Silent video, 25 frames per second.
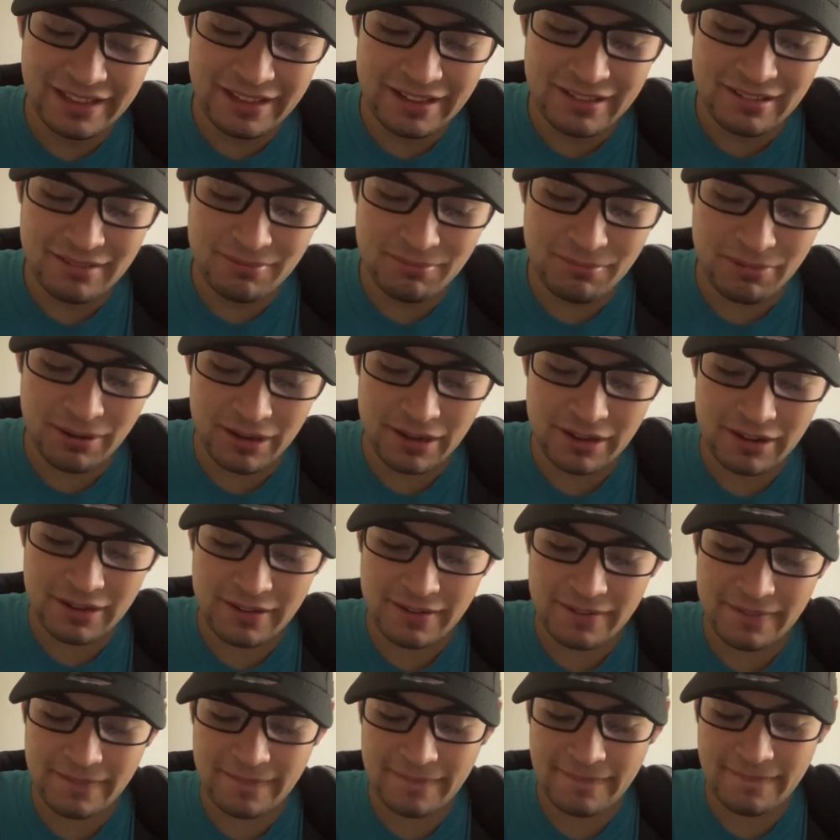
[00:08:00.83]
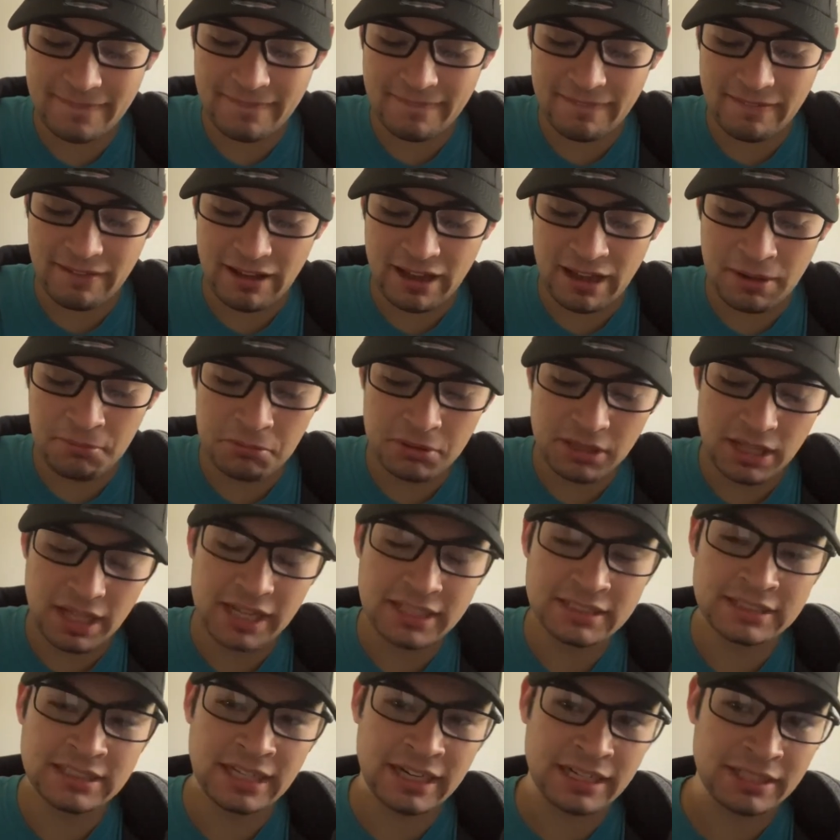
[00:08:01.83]
but I'm
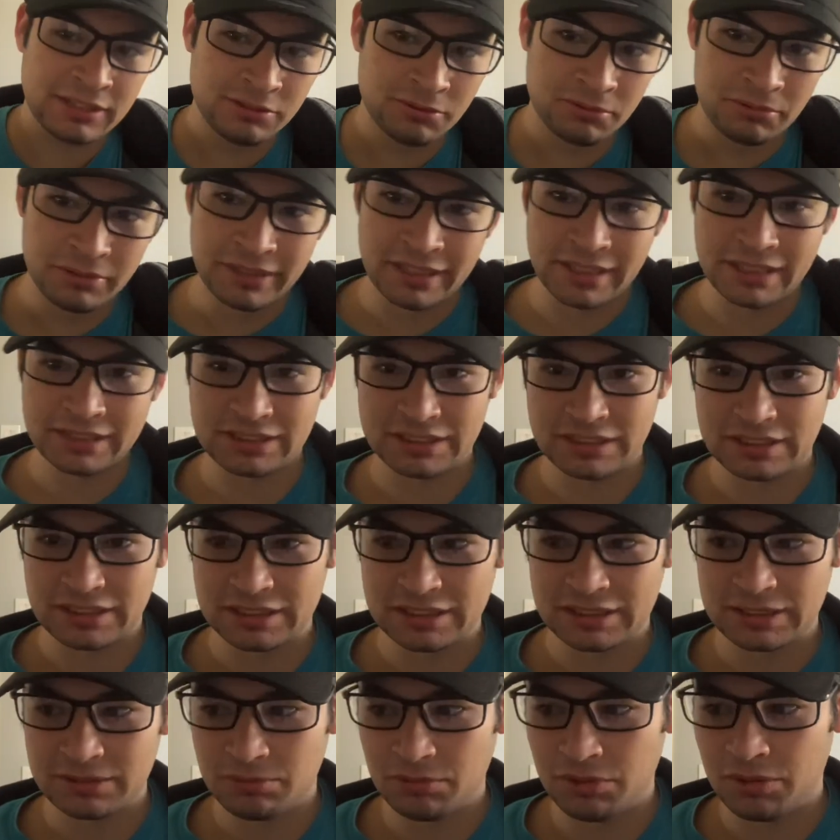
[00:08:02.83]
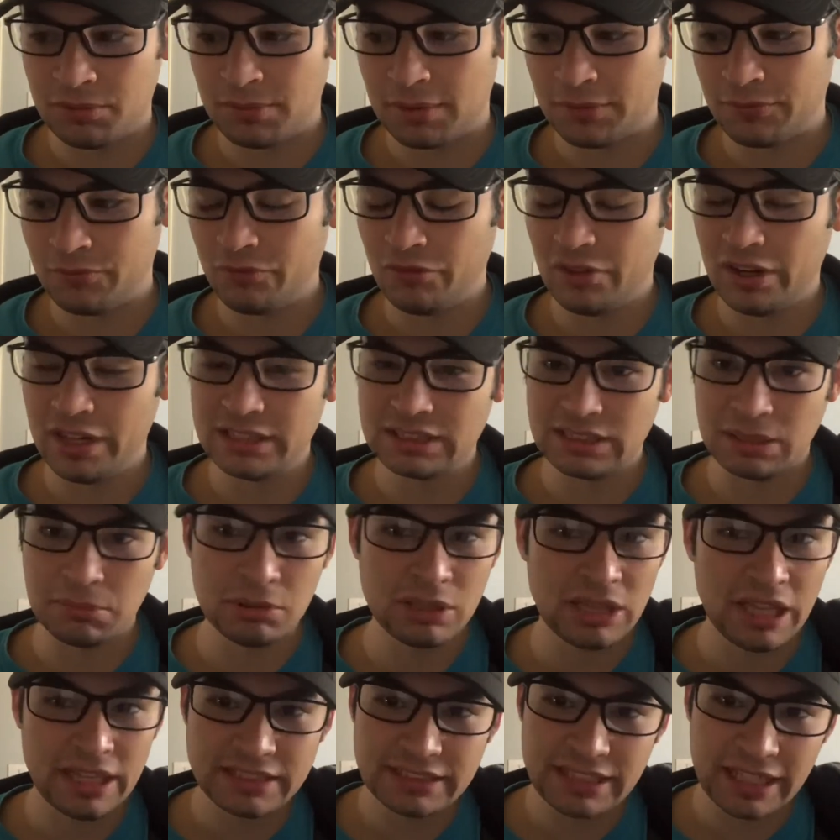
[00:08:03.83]
glad that I do reactions with my friends. I'm
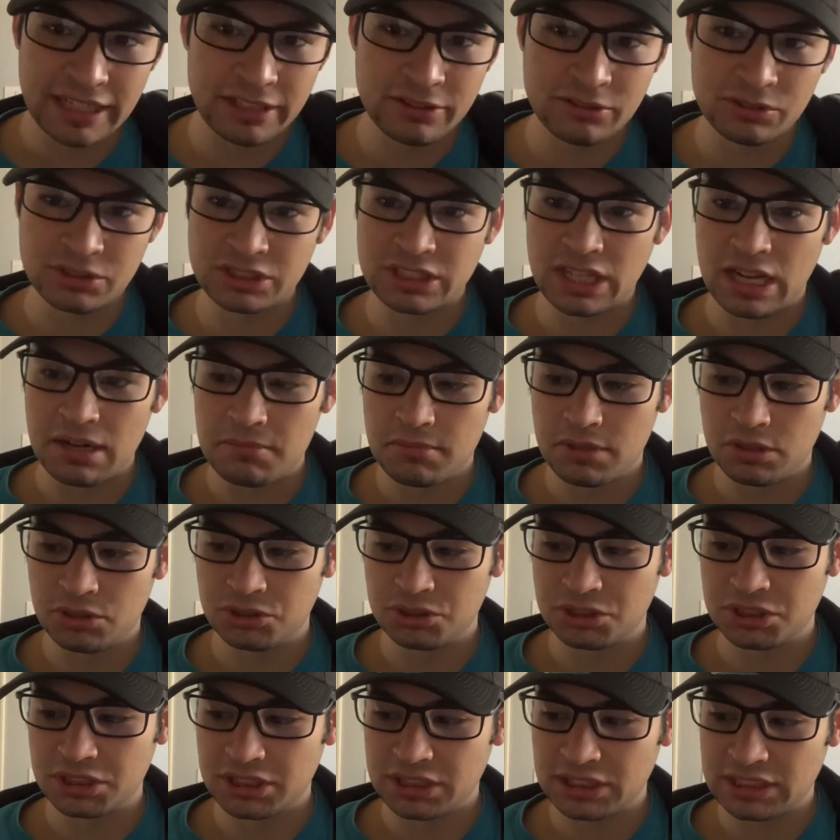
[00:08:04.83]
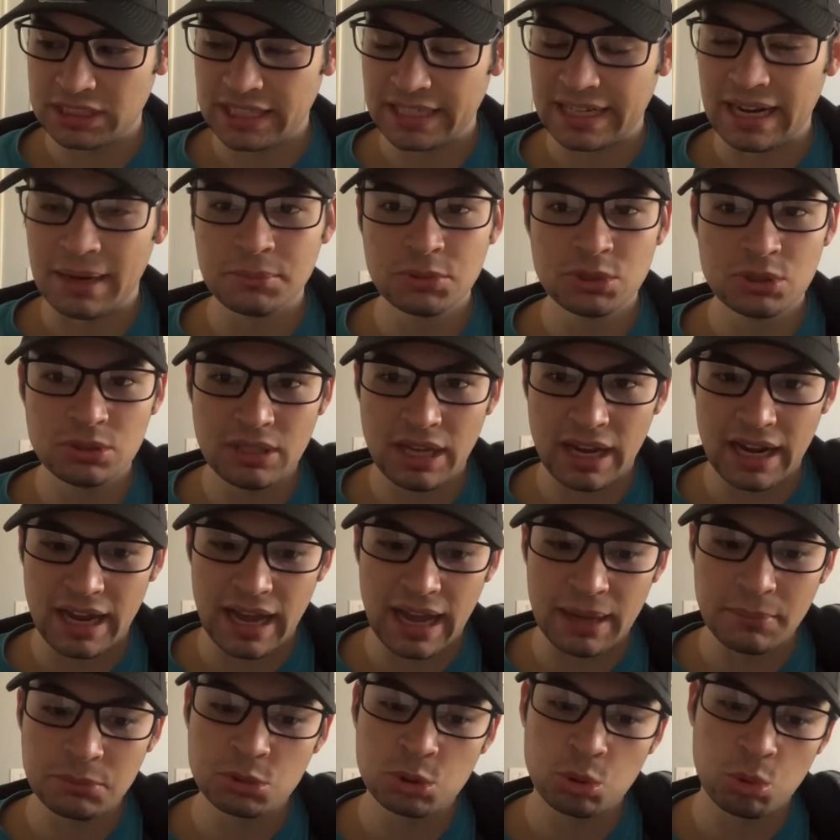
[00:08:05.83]
glad that I do stop motions. Like I'm
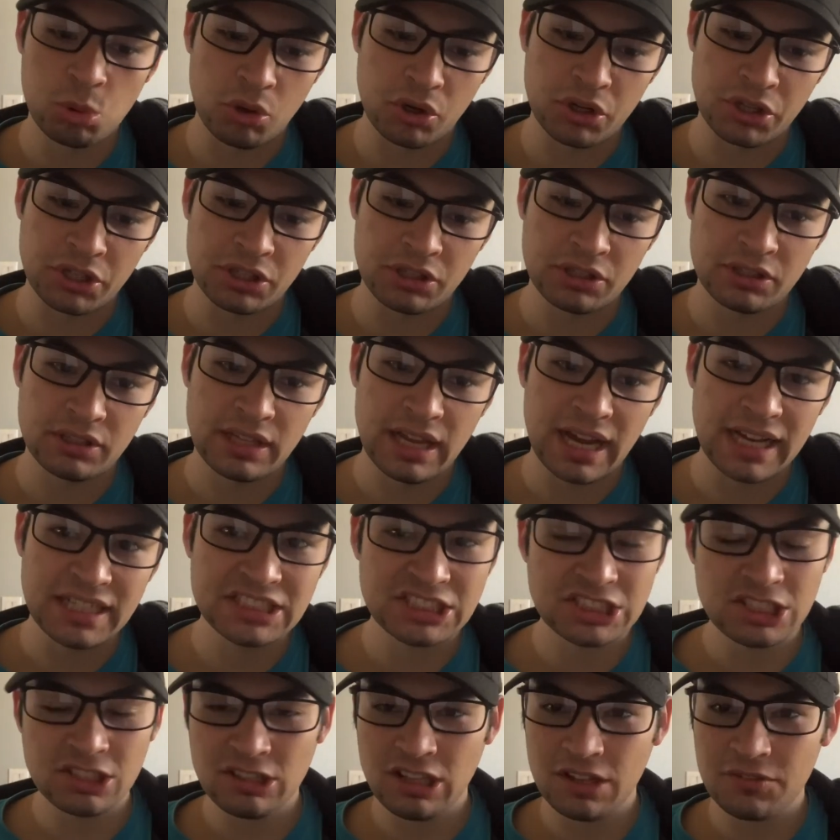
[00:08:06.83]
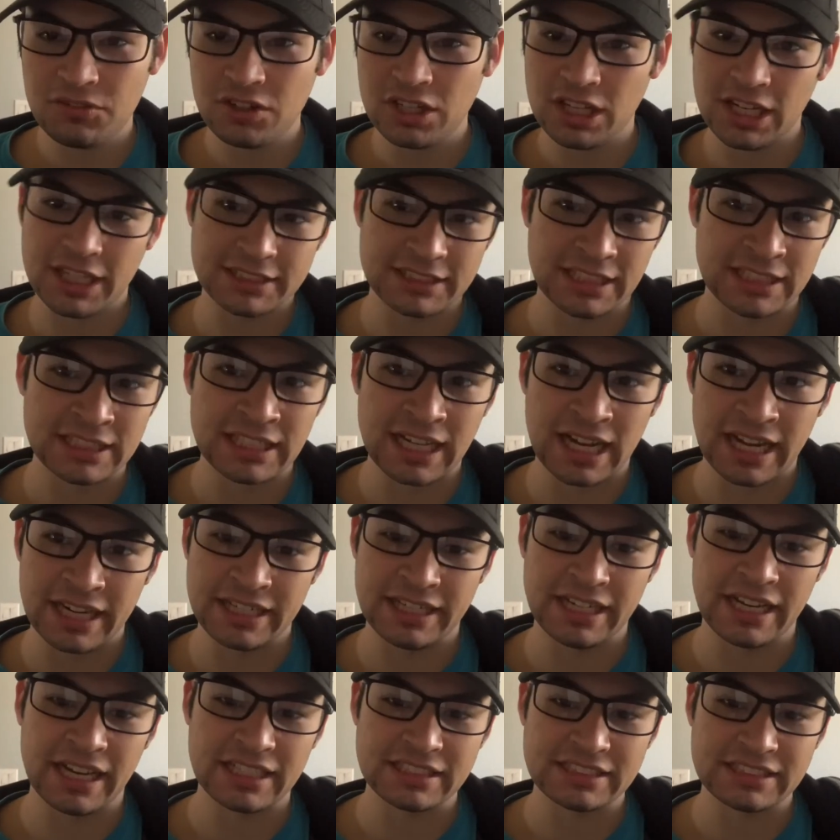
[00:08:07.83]
I'm 20. I still love collecting
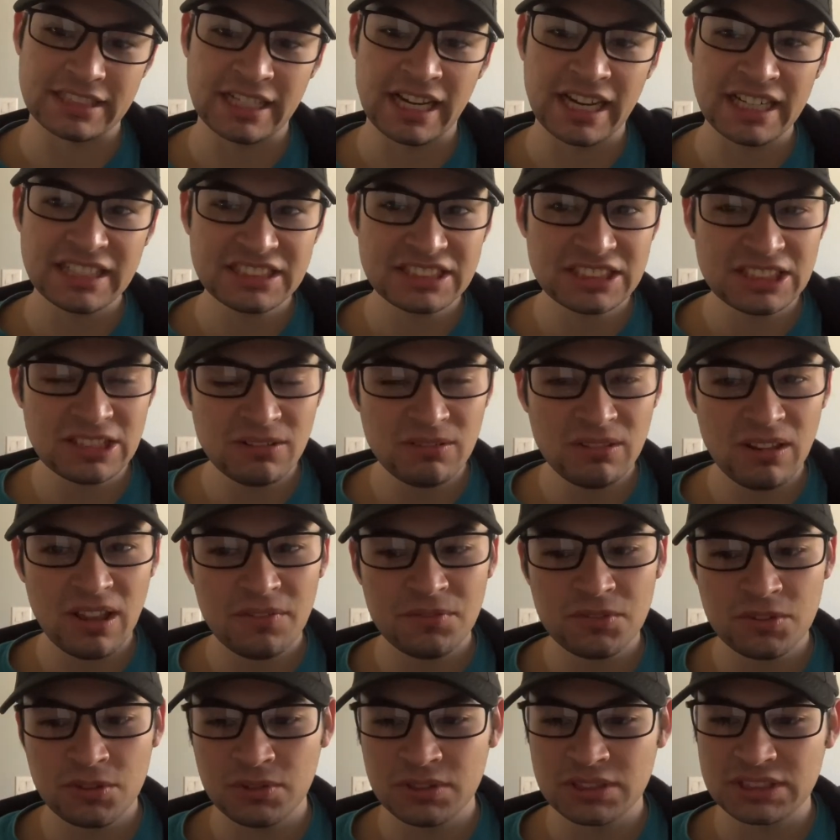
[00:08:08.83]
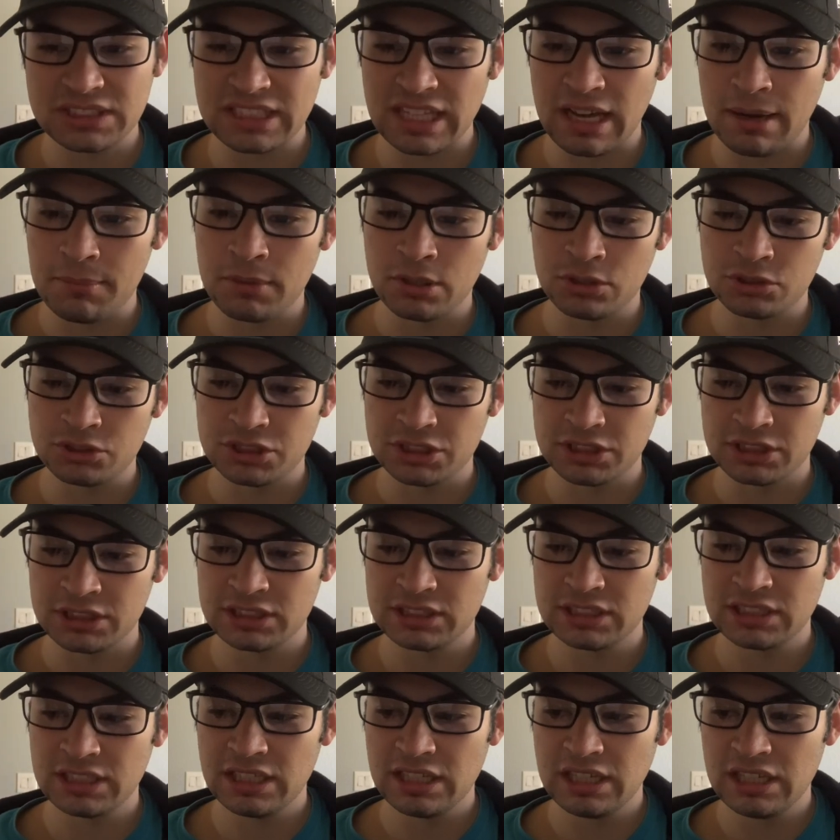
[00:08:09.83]
diecast and I still love doing stop
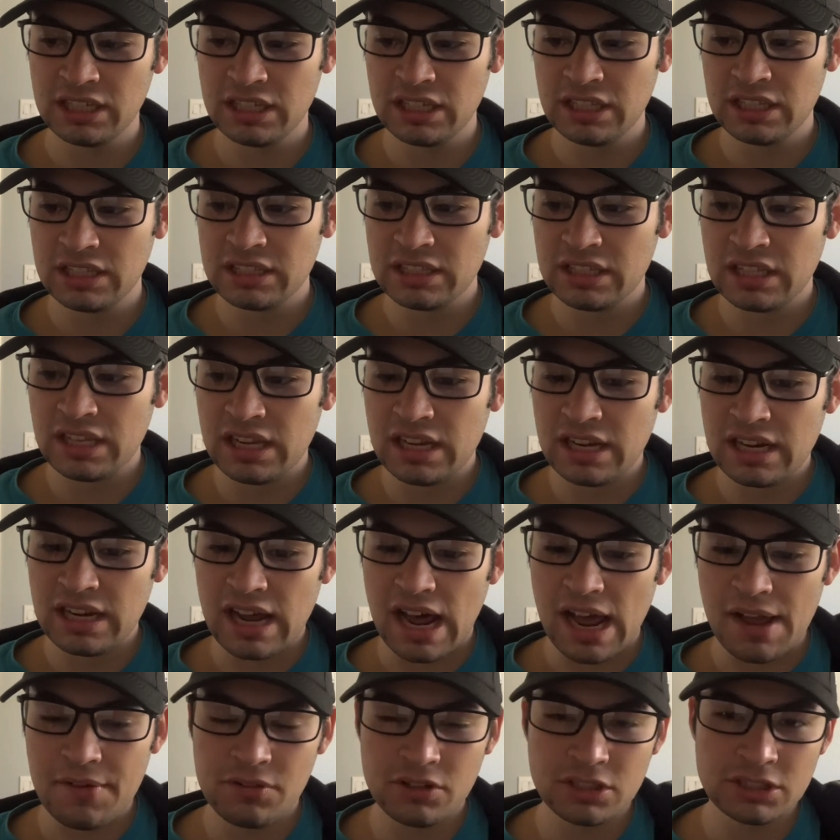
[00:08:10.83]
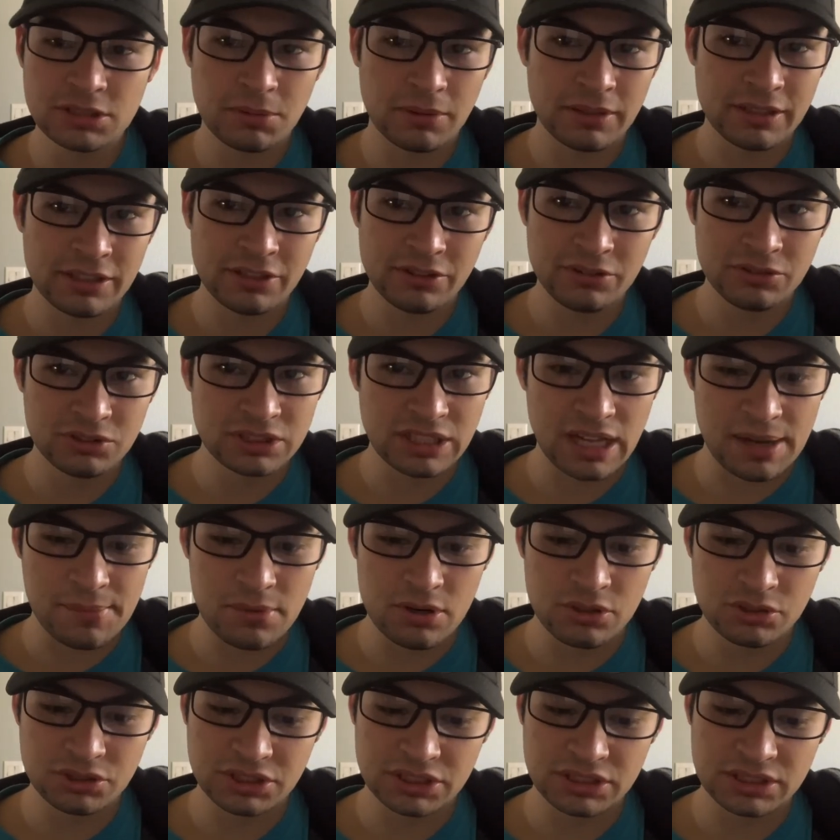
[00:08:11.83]
motions. I've always wanted to do stop
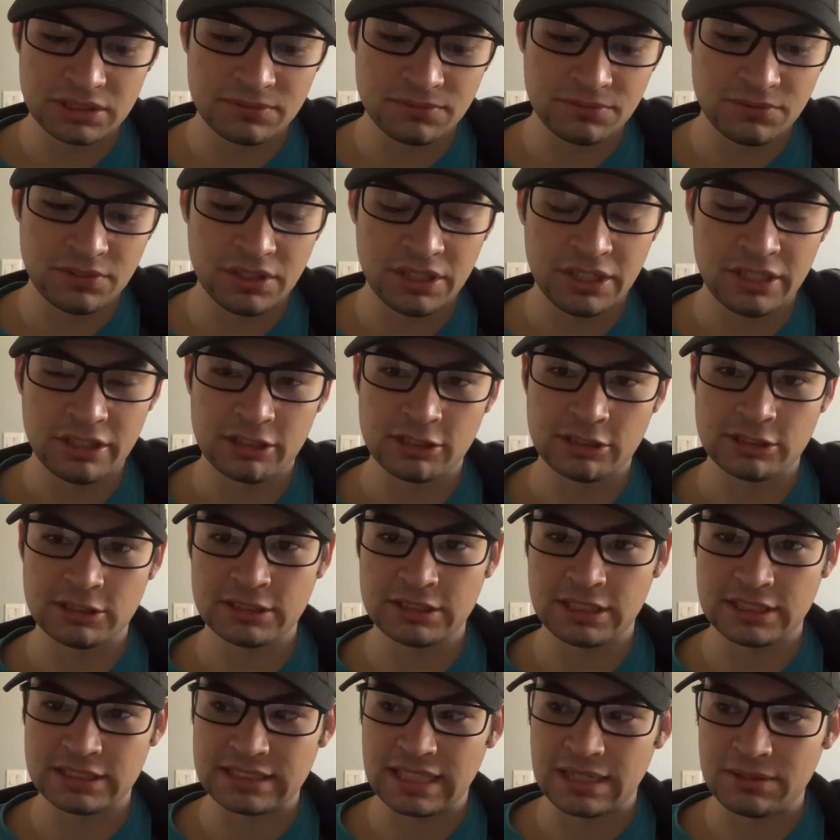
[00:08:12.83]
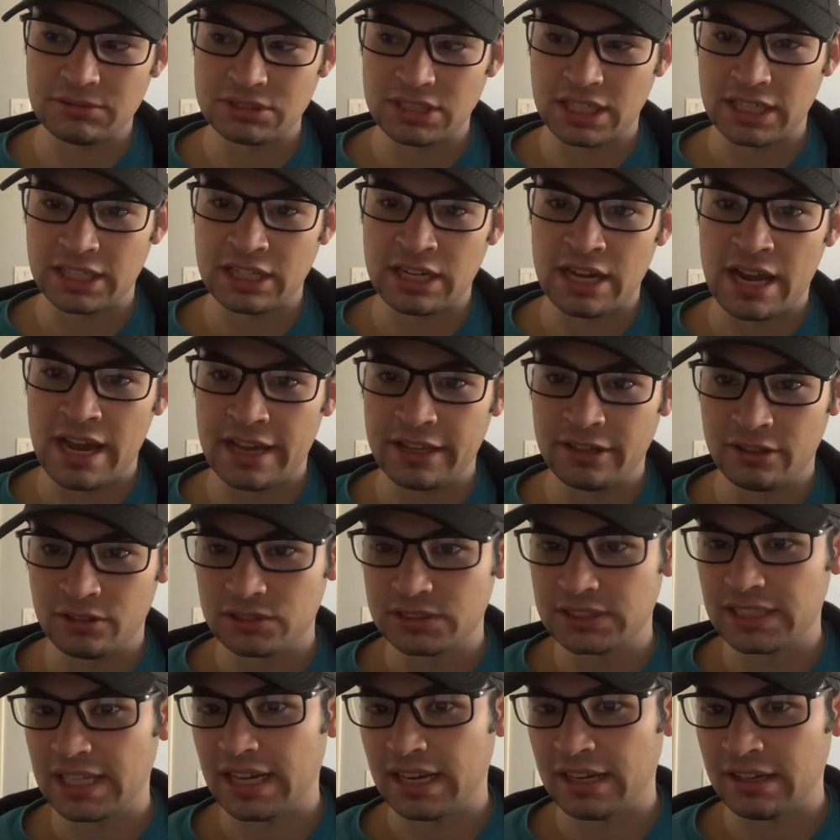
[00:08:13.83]
motion videos since I was like nine or
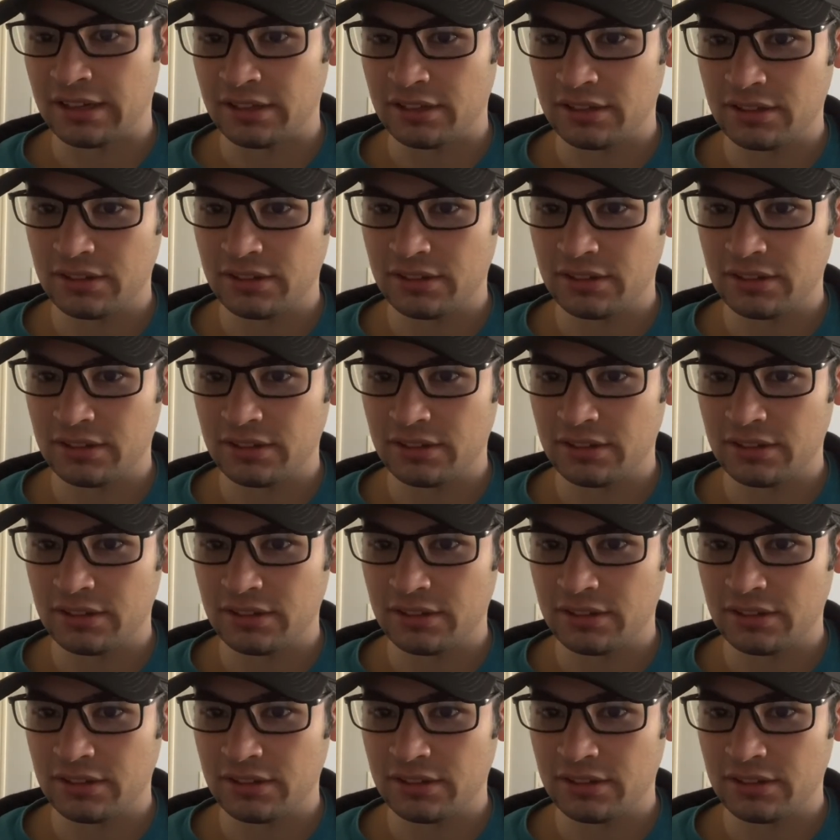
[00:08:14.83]
10.